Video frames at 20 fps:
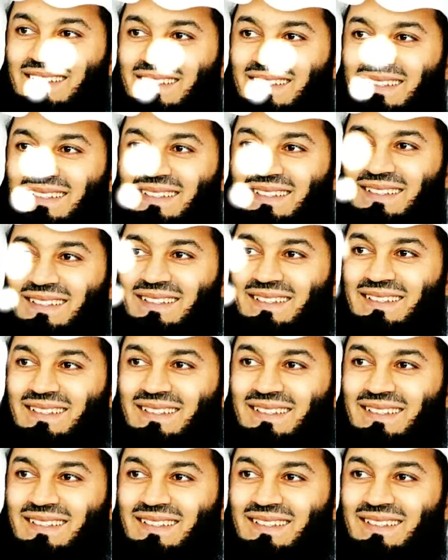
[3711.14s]
If it really
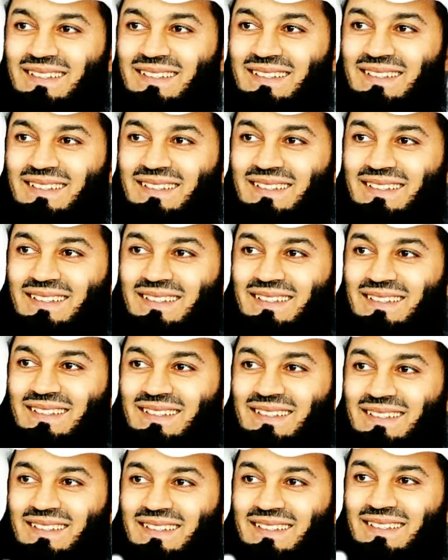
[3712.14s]
is for the pleasure of
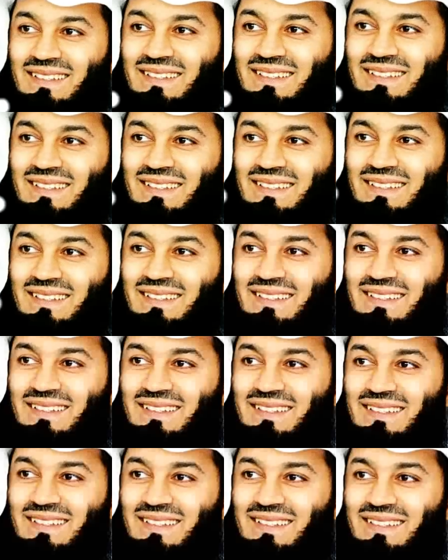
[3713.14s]
Allah, you know its
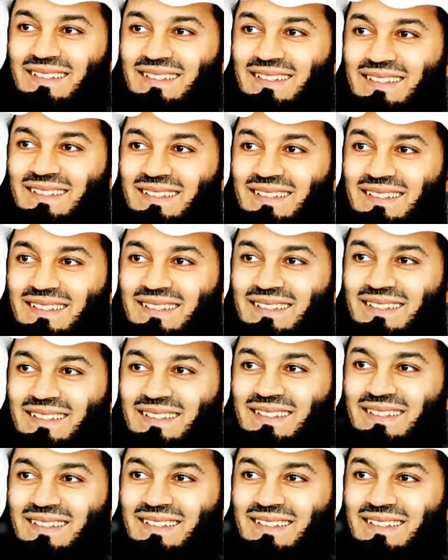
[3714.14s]
limits, you know its lines,